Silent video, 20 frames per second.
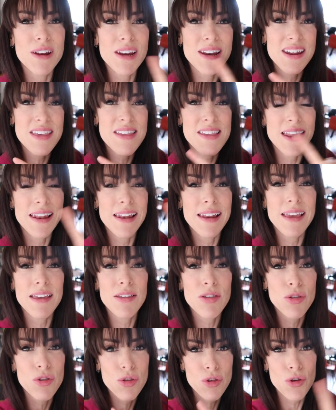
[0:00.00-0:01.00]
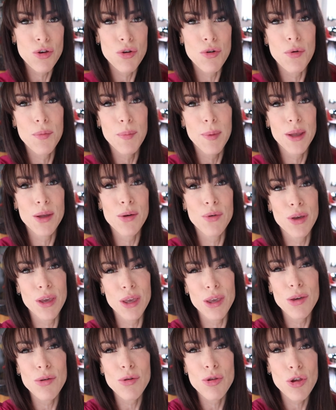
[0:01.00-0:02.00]
It is linked to my
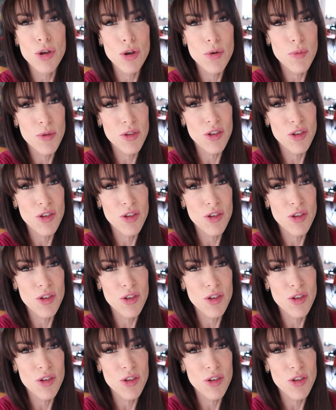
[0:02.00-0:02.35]
cooking YouTube,